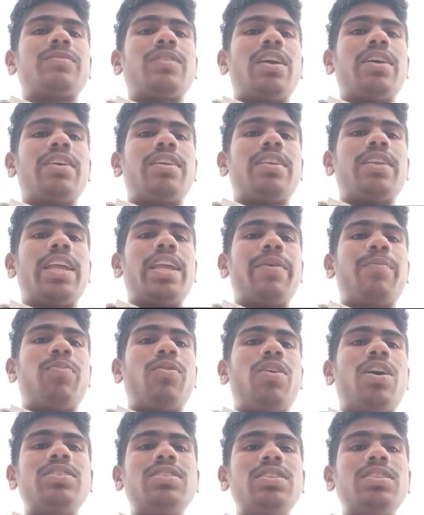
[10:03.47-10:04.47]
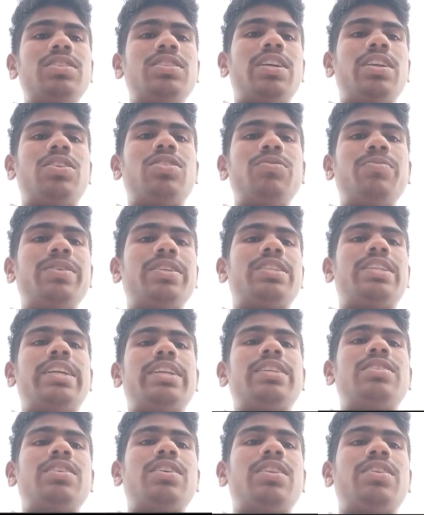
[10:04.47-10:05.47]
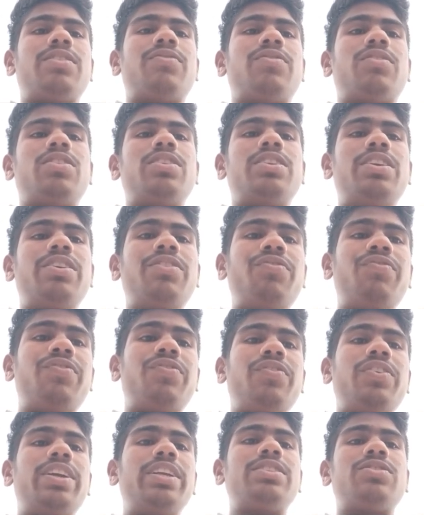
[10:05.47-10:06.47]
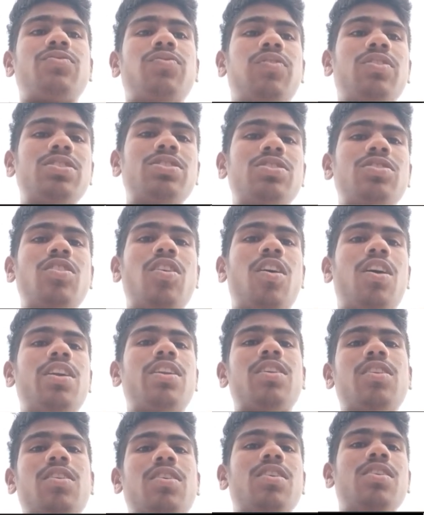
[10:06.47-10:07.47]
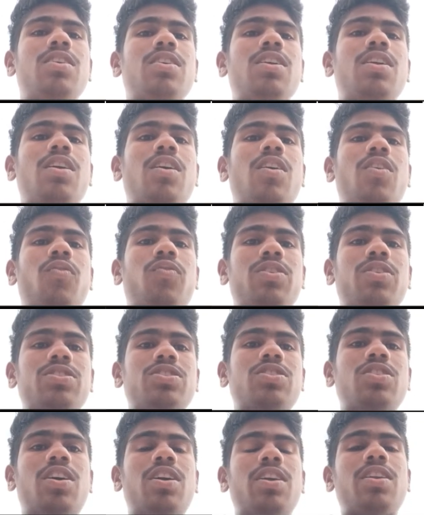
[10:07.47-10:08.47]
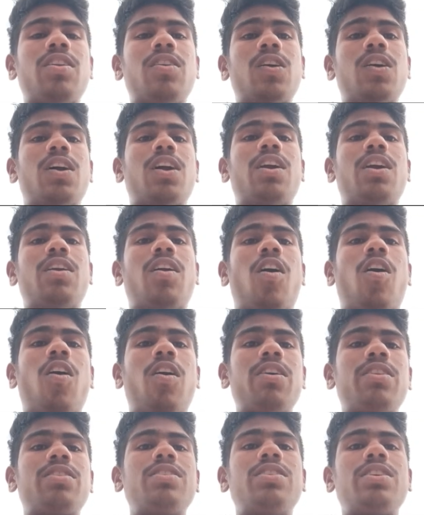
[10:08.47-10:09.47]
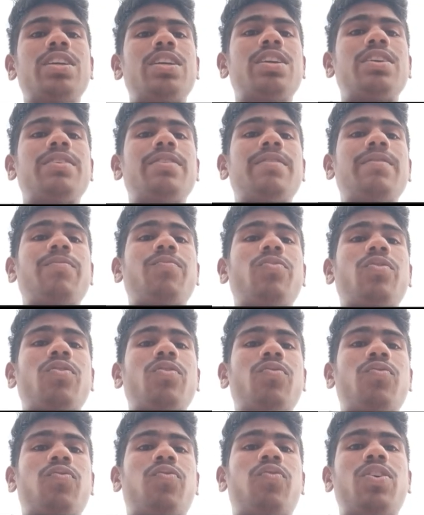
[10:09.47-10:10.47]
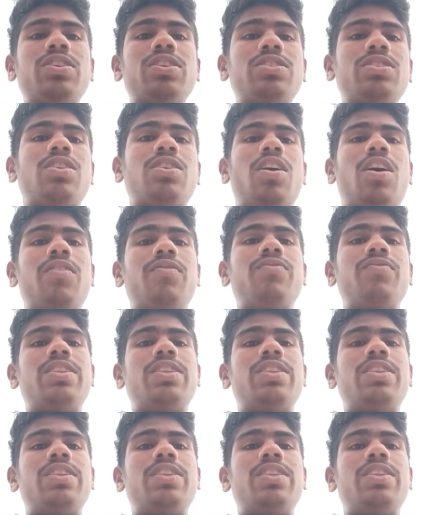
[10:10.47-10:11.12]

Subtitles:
a process is said to be stationary for if its first order or the first of the